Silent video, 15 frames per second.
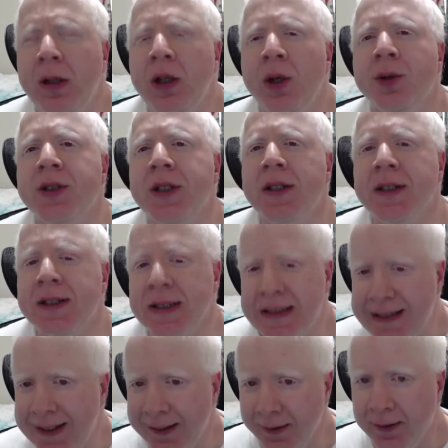using this
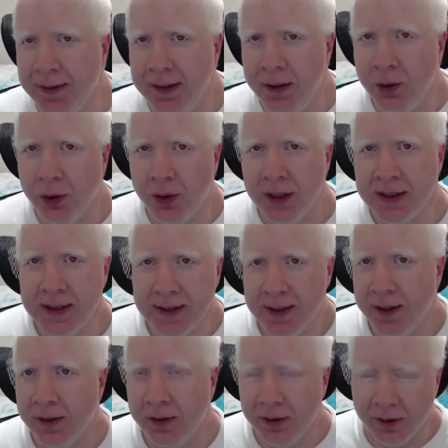tank, the Horizon
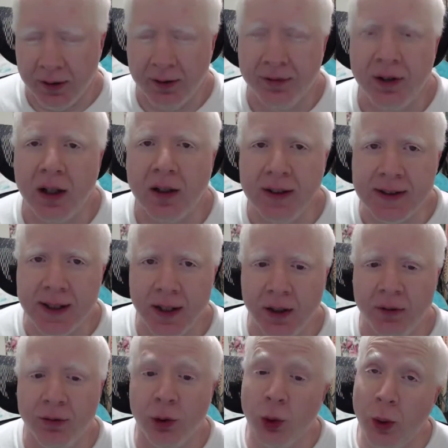Tech Falcon
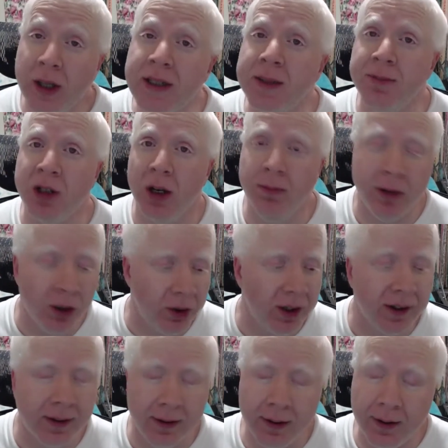tank, for quite some time now,
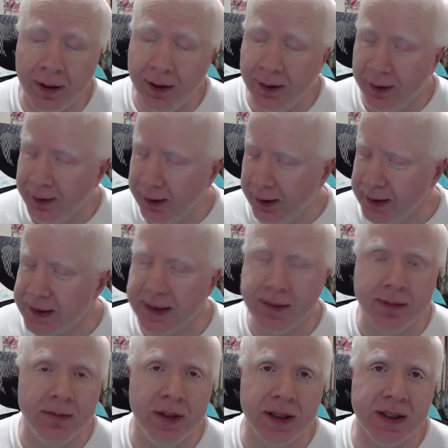and I think it's
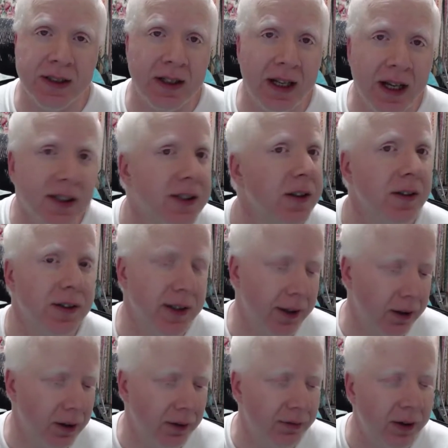an excellent
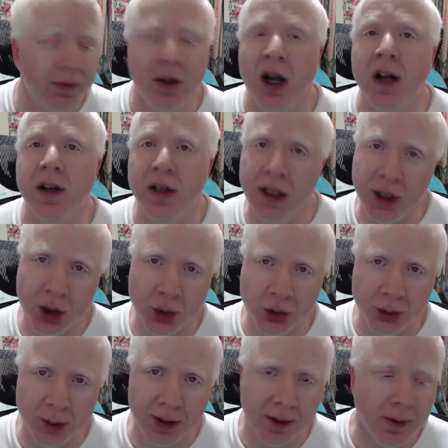tank. I've never had any
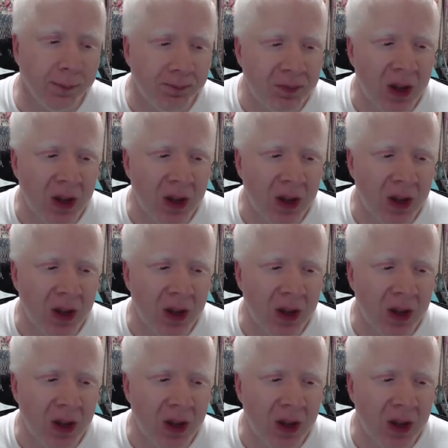issues with it.